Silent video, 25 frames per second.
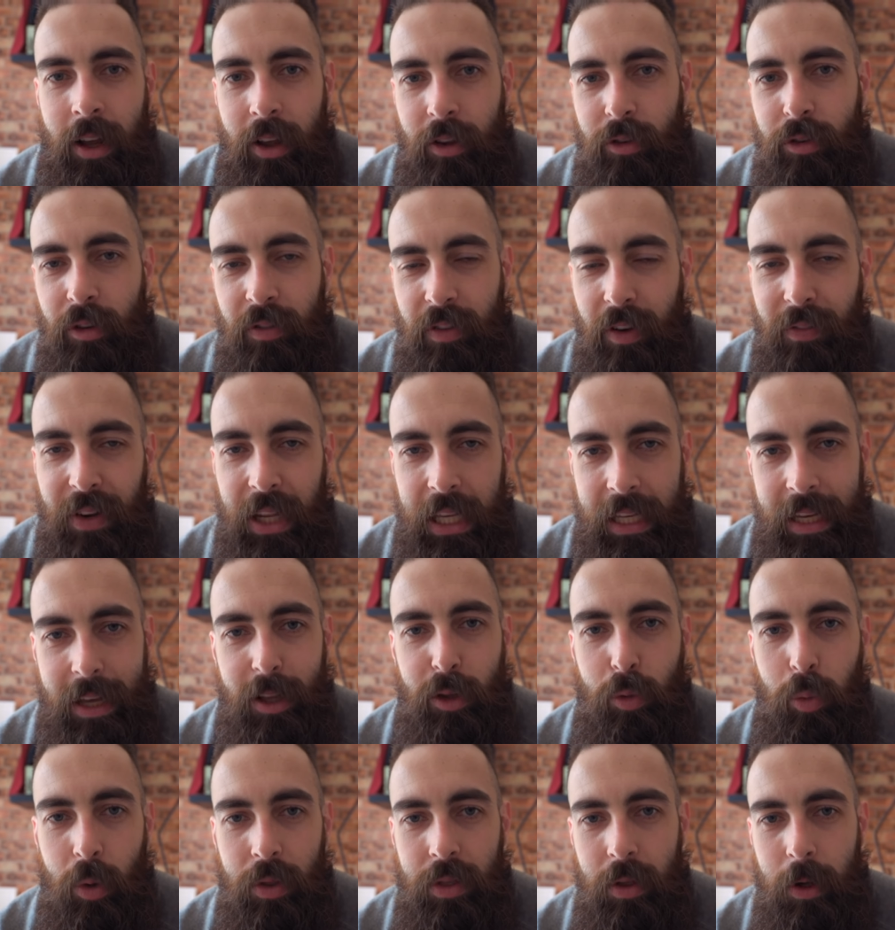So if you have any
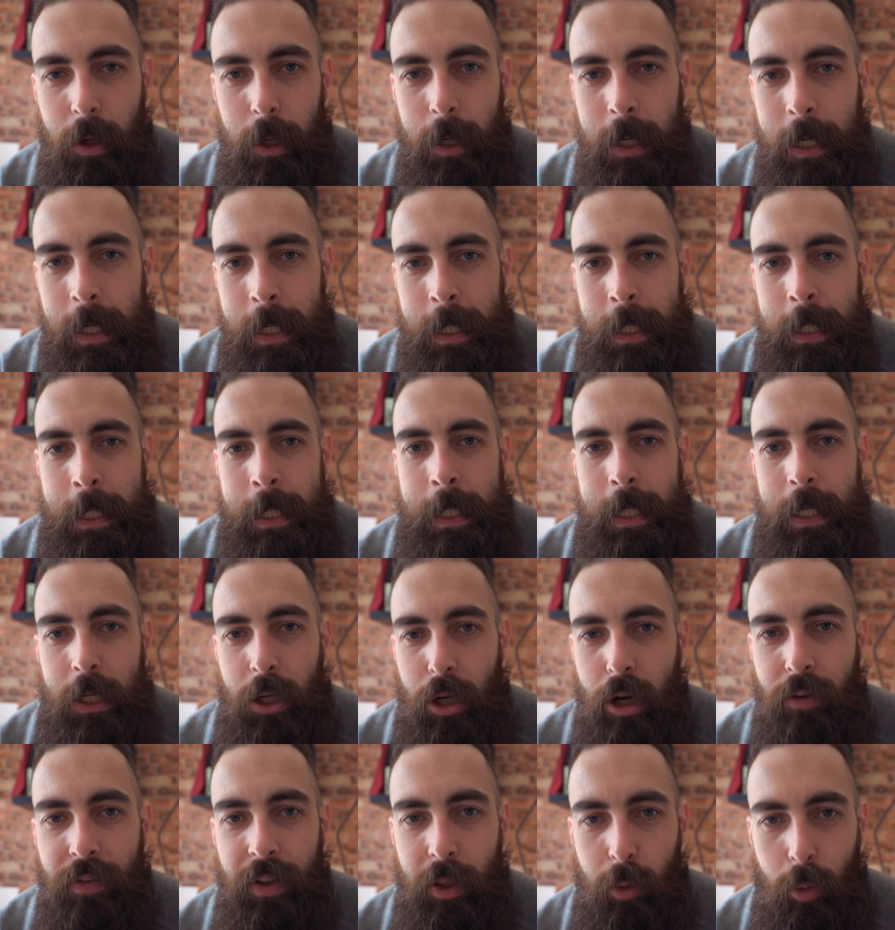kids with you,
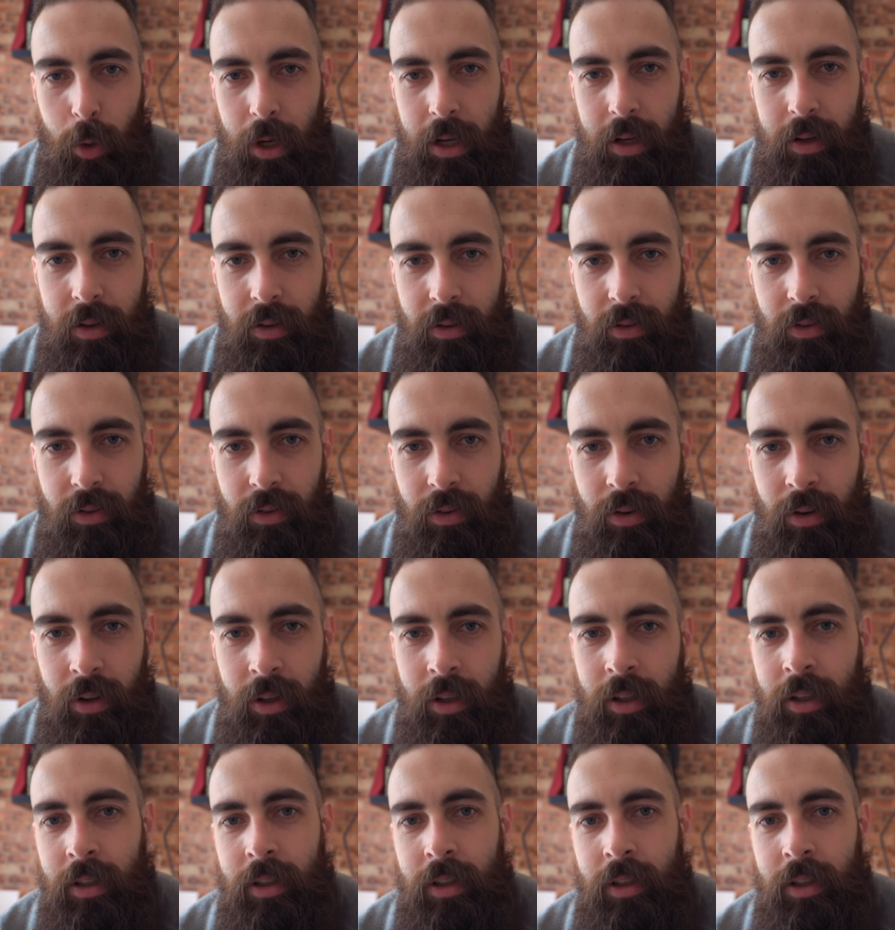cover their ears.